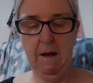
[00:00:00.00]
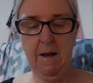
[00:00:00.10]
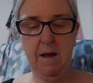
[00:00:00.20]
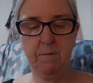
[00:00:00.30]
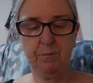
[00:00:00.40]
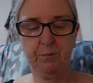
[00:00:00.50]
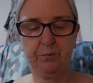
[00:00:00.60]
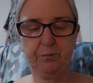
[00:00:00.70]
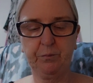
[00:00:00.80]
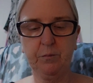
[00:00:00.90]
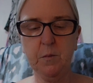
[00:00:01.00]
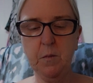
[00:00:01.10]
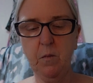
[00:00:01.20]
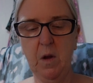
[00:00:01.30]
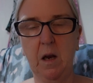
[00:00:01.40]
Um,
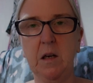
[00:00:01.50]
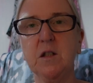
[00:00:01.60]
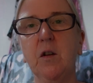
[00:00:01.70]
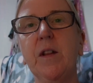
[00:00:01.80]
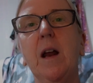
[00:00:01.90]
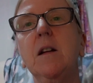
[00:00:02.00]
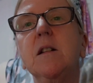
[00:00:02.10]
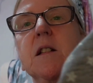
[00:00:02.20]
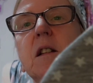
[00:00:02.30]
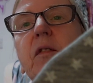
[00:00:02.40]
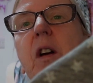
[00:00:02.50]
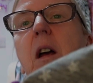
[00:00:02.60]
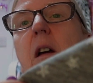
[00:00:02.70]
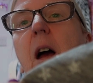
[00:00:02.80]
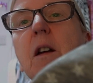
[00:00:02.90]
and it's got that little
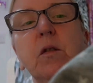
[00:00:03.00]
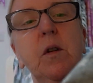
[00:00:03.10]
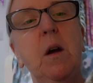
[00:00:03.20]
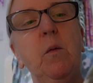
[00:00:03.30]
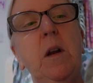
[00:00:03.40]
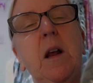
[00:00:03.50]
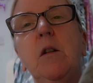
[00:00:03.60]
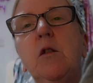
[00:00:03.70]
silver I don't know how well that'll